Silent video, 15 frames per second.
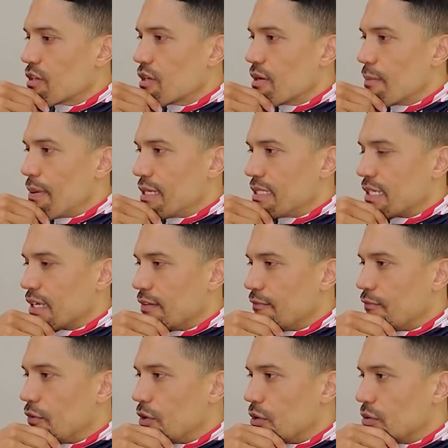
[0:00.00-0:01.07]
Basic
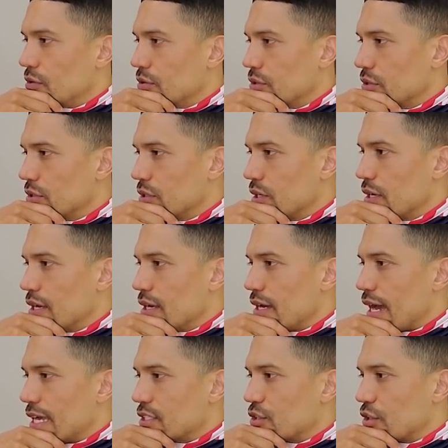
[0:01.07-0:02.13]
info.
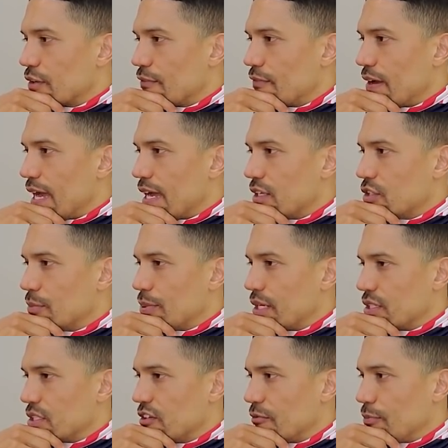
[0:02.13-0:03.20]
I certify under
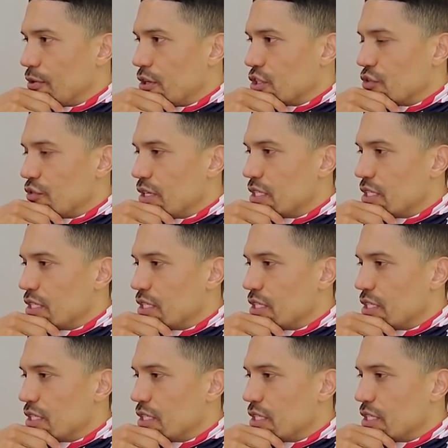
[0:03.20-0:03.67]
penalty of perjury,